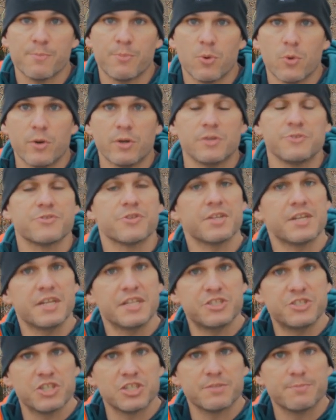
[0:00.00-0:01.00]
boil so that
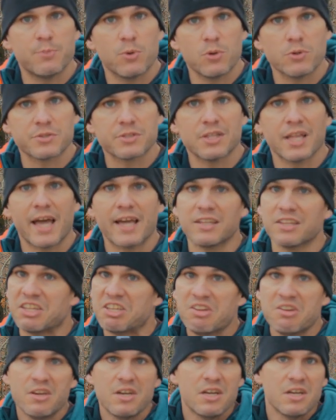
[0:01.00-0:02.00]
it just boils lightly